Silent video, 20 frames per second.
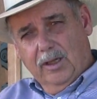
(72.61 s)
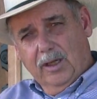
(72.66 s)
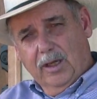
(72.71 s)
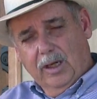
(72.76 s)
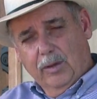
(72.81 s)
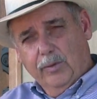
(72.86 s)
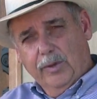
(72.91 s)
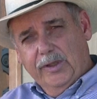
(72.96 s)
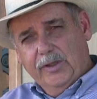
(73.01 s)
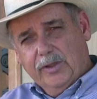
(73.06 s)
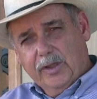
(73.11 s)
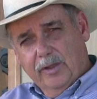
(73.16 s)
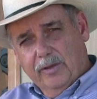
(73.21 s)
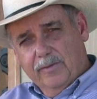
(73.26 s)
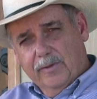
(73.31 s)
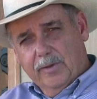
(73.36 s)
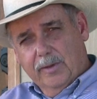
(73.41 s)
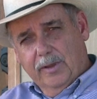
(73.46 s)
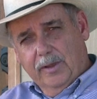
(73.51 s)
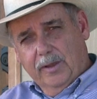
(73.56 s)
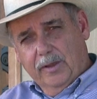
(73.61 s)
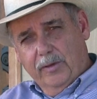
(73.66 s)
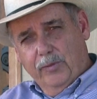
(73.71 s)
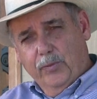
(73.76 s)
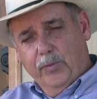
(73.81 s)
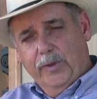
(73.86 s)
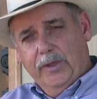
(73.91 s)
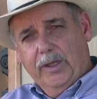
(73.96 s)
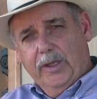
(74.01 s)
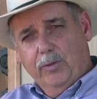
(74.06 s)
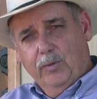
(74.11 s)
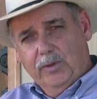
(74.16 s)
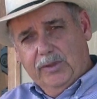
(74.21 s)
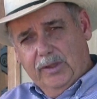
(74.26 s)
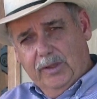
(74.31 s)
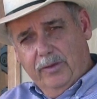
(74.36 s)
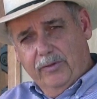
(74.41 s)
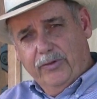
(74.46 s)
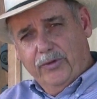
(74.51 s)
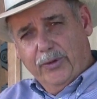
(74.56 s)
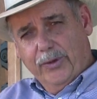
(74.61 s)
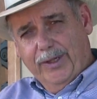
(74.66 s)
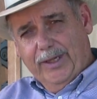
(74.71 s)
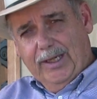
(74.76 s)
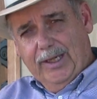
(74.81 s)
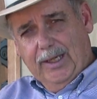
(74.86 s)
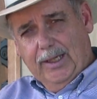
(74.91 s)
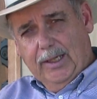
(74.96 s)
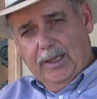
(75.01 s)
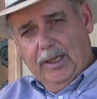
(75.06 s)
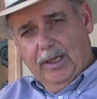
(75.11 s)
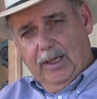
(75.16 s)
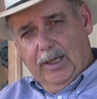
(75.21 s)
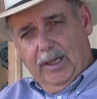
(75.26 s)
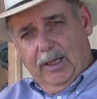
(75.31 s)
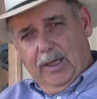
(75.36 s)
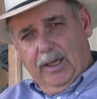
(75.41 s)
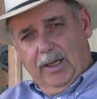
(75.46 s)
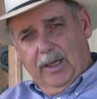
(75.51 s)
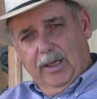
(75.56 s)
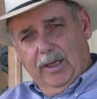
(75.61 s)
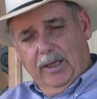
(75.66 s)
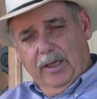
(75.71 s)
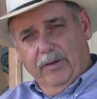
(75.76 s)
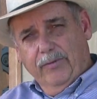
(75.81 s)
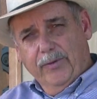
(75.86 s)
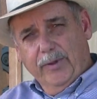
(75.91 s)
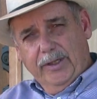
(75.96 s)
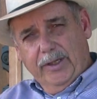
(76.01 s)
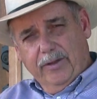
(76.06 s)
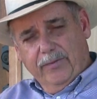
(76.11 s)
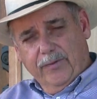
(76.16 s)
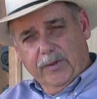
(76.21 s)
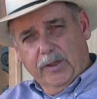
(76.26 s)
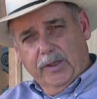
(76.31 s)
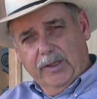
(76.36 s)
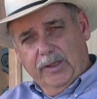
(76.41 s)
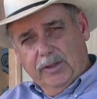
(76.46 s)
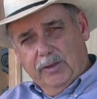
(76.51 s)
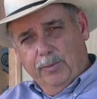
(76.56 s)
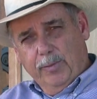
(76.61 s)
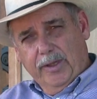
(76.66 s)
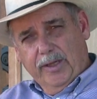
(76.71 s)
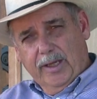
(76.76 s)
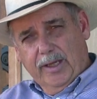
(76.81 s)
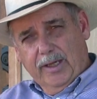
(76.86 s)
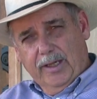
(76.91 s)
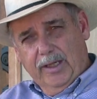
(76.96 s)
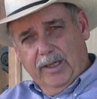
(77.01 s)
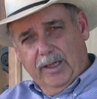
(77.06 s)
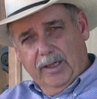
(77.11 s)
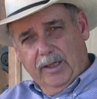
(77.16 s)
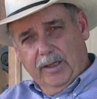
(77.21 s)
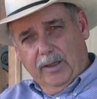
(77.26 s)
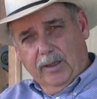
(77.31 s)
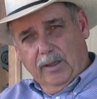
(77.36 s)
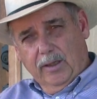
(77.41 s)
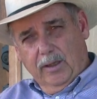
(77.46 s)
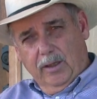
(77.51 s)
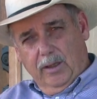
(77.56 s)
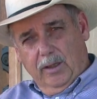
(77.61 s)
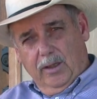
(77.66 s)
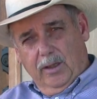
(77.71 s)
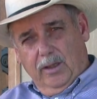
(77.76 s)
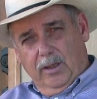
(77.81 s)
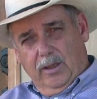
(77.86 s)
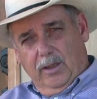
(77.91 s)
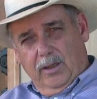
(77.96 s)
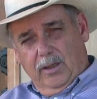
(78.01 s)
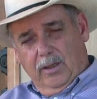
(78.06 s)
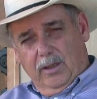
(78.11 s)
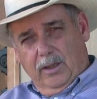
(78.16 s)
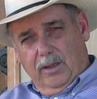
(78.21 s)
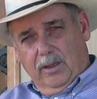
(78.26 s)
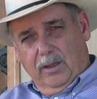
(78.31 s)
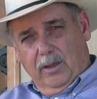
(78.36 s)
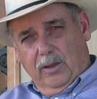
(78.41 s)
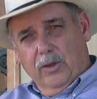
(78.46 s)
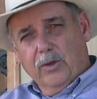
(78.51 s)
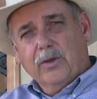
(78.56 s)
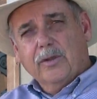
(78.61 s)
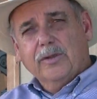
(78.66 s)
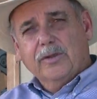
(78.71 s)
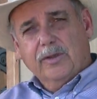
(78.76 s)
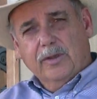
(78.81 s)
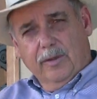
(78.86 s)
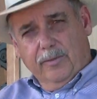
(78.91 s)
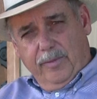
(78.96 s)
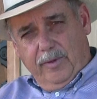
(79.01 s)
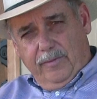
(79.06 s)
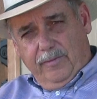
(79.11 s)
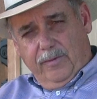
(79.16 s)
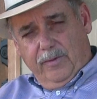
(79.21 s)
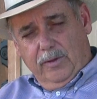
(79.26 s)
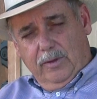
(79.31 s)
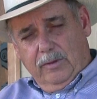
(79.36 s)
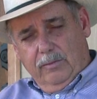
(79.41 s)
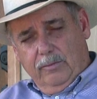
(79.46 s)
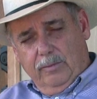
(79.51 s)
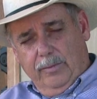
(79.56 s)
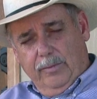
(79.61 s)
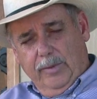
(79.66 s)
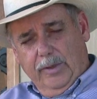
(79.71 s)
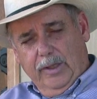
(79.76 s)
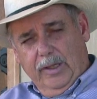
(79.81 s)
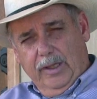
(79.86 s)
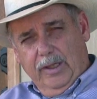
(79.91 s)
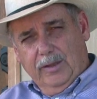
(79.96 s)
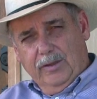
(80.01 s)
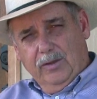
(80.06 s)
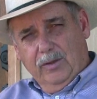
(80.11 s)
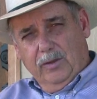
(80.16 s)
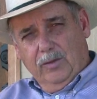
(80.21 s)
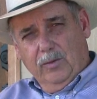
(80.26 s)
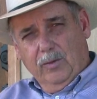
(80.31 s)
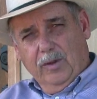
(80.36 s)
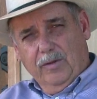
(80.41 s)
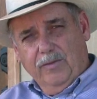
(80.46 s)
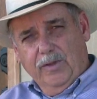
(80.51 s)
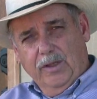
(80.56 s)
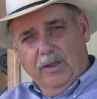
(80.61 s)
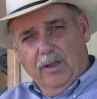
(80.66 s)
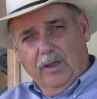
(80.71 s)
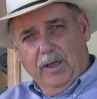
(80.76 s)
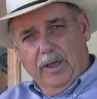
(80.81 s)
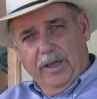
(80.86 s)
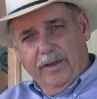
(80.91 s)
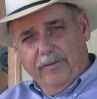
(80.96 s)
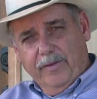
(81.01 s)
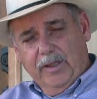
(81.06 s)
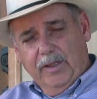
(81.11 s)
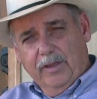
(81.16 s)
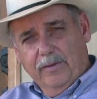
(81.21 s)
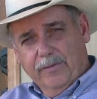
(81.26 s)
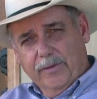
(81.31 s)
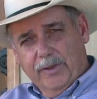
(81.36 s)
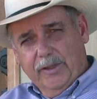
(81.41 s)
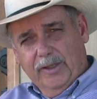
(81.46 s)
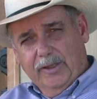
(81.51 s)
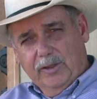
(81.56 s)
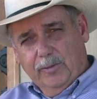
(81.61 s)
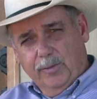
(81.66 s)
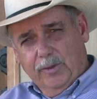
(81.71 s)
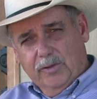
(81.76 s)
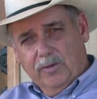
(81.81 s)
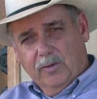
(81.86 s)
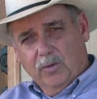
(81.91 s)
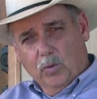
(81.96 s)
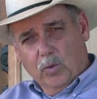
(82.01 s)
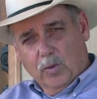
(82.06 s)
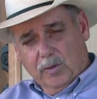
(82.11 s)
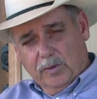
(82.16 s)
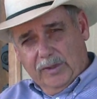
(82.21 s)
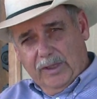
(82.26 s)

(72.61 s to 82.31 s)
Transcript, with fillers: I would discover another one that was intriguing. In every different discipline I did, I learned something from. And so I've done 11 different disciplines to world